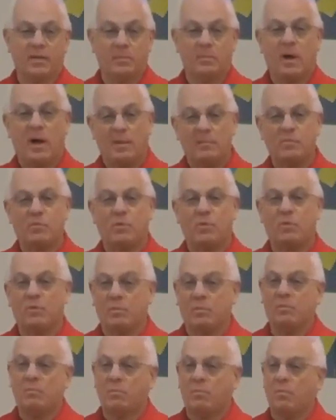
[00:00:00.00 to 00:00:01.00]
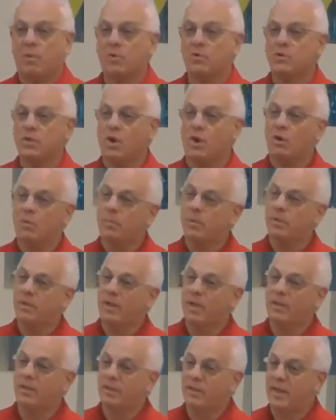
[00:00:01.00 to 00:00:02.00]
The moms were mostly home
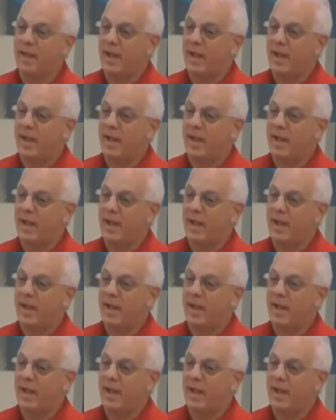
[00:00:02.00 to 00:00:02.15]
and, and, the